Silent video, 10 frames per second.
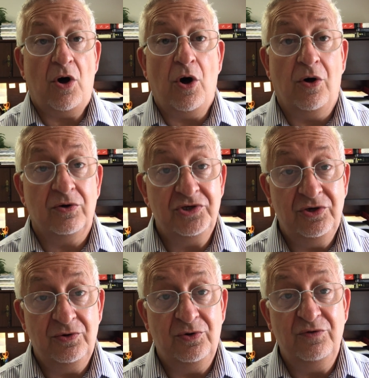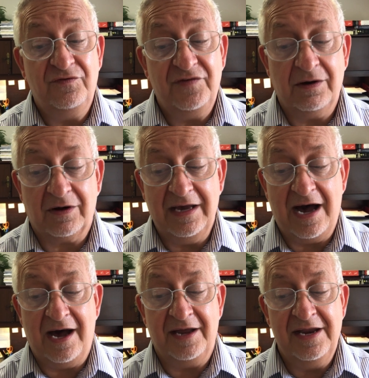all you who fear
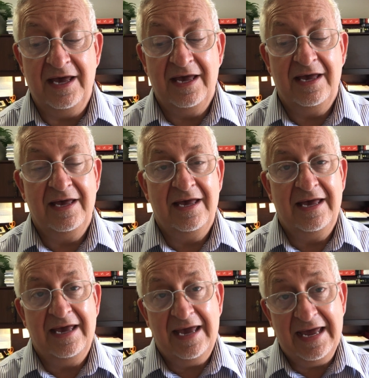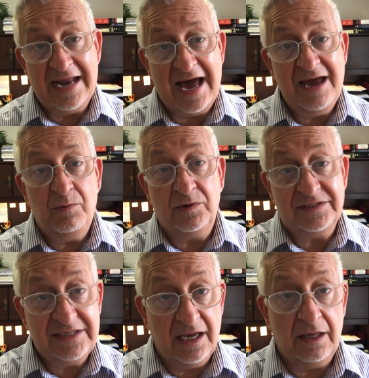God, and I will
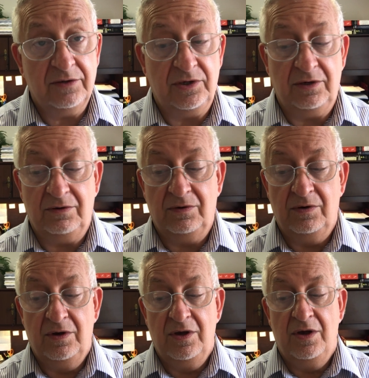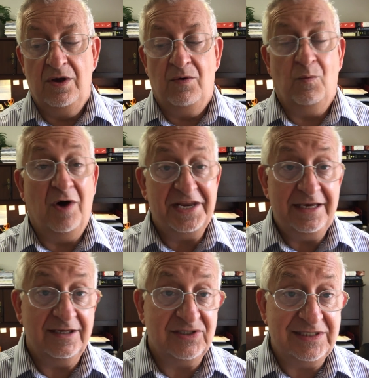tell you what
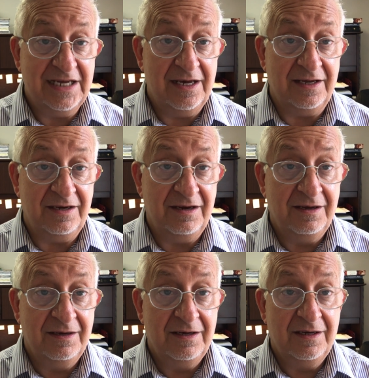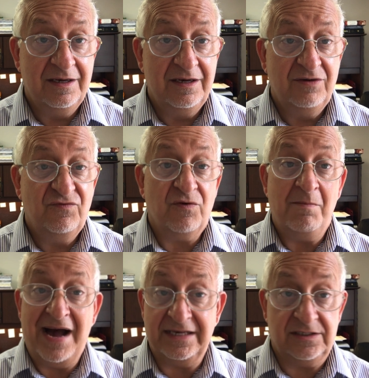he has done for
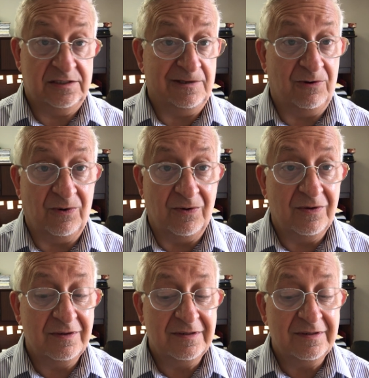my soul."